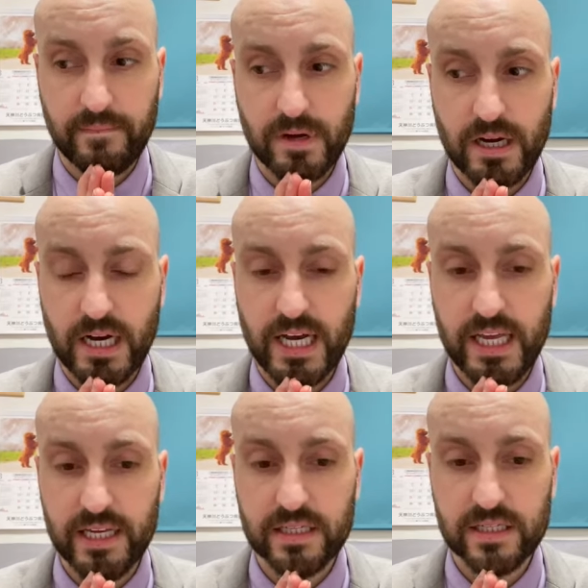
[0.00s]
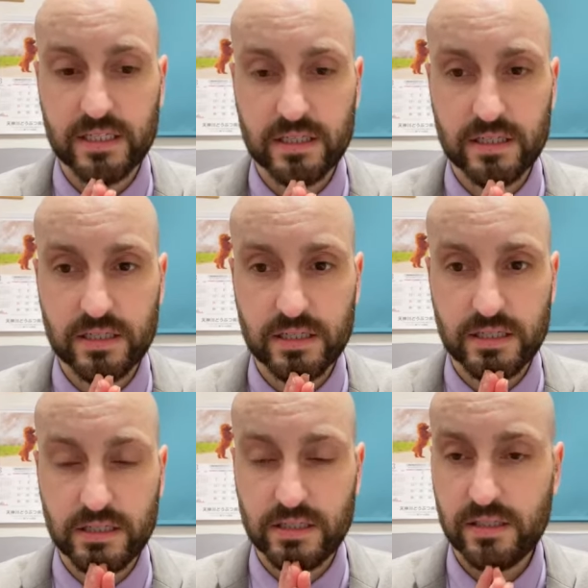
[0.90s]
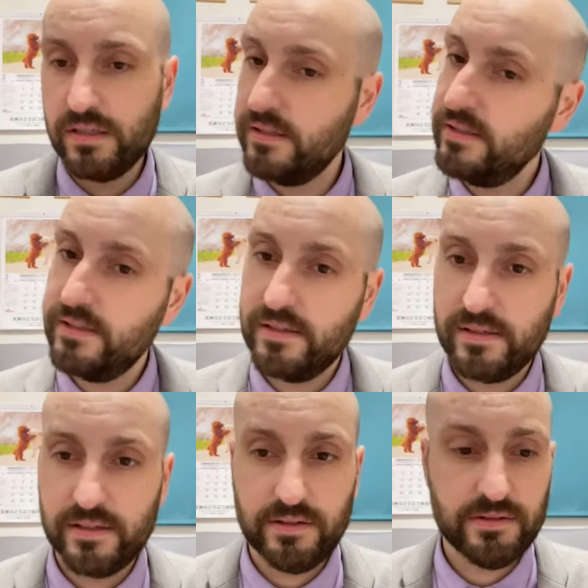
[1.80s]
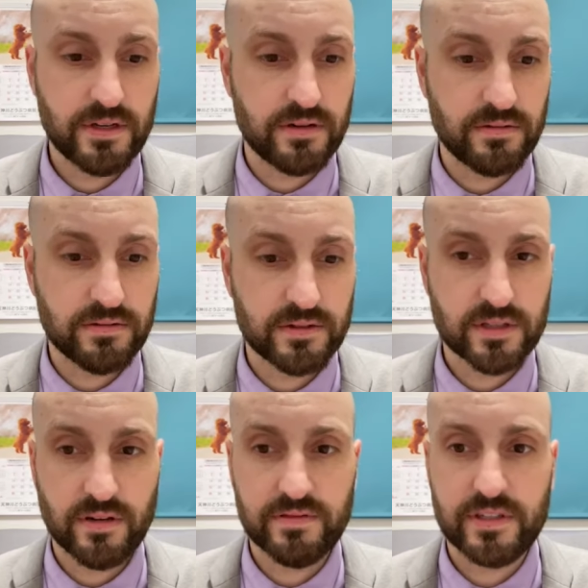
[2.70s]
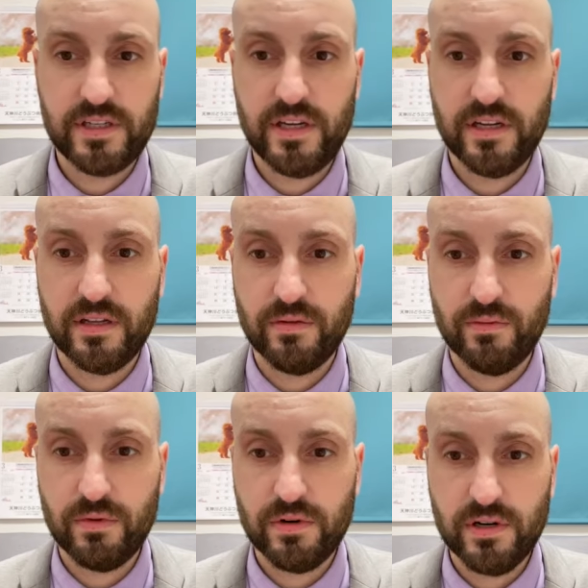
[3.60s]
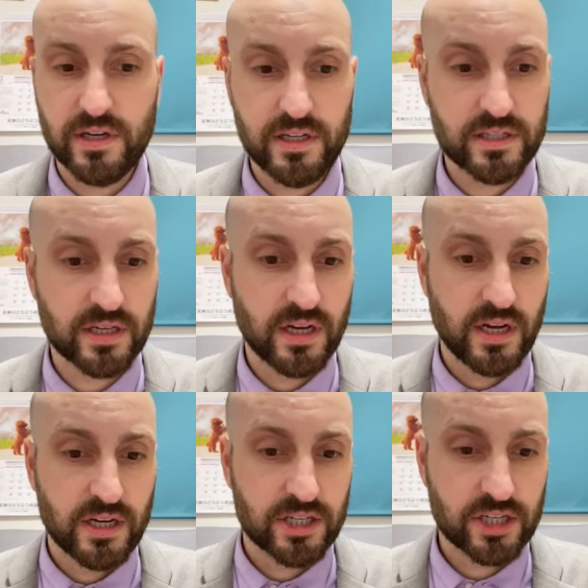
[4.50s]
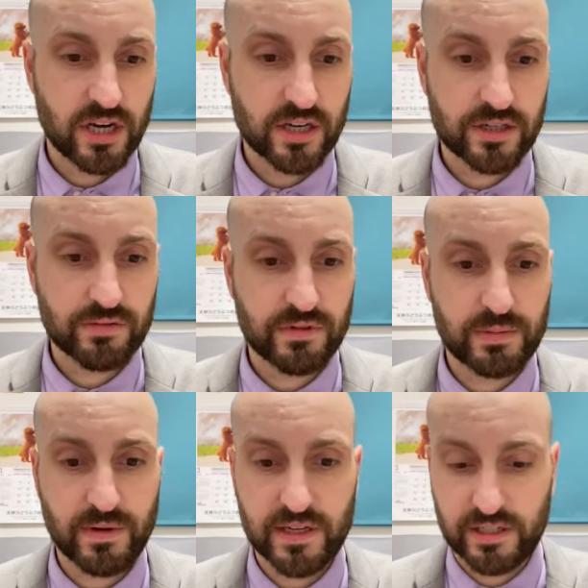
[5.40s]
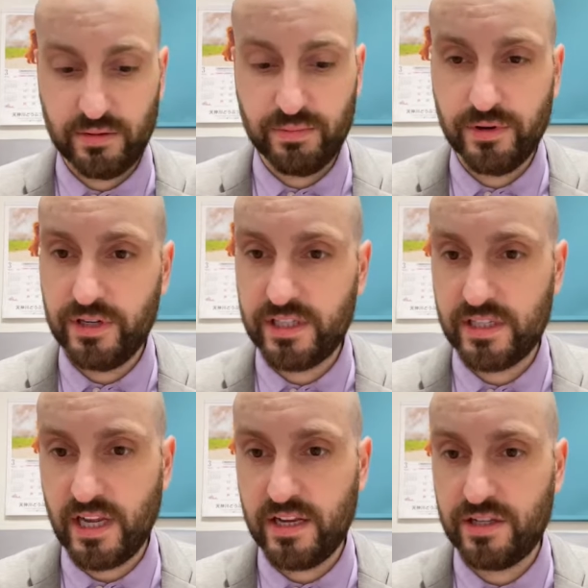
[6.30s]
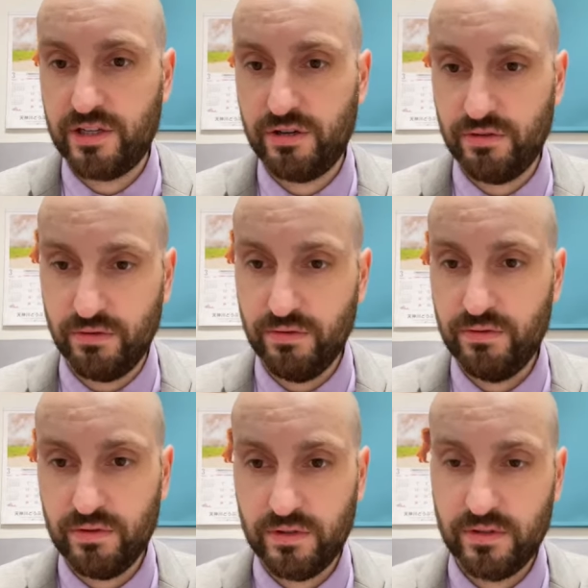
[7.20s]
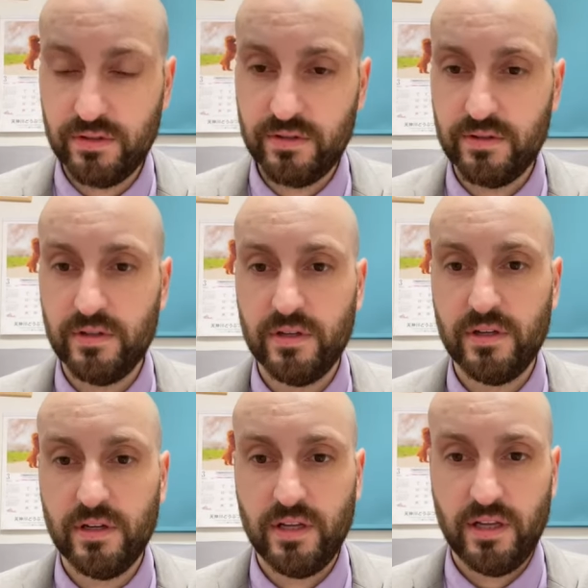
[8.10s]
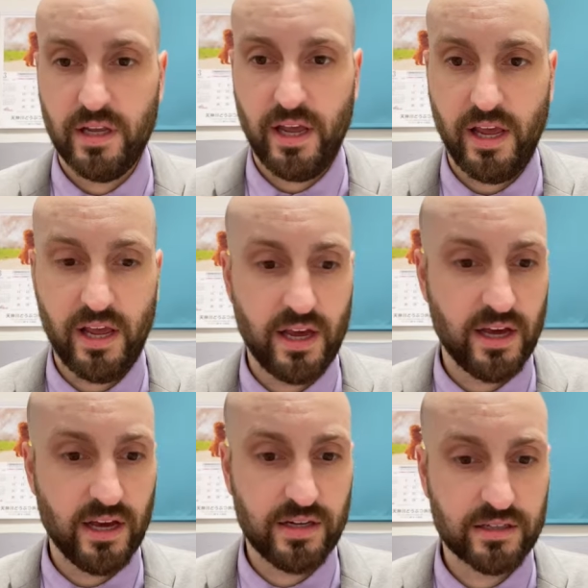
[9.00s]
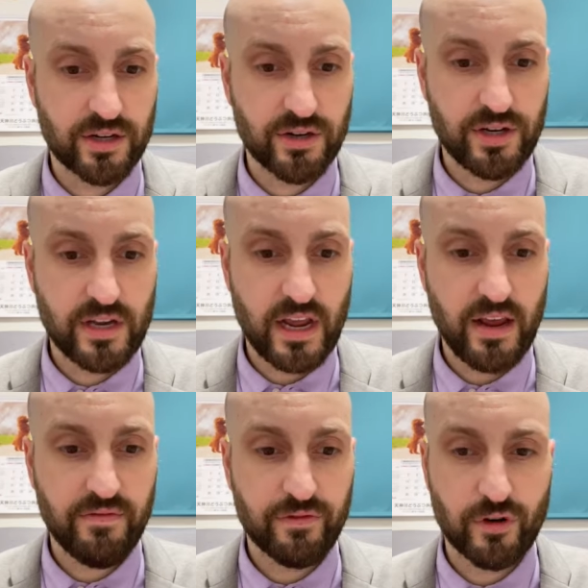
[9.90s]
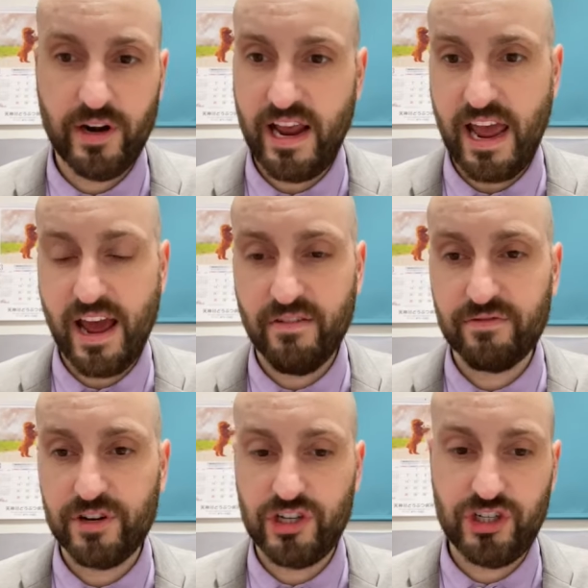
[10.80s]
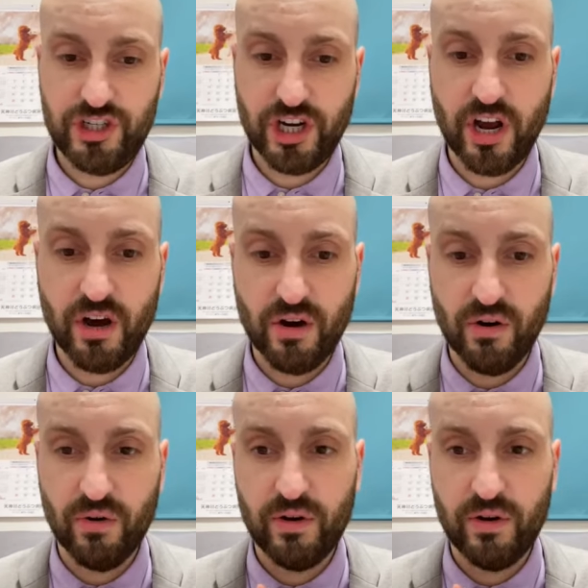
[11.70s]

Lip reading: Highest. I don't know. Soft seat in the woods. Shocked response to Brutus is at 2. And good name for an average Joe.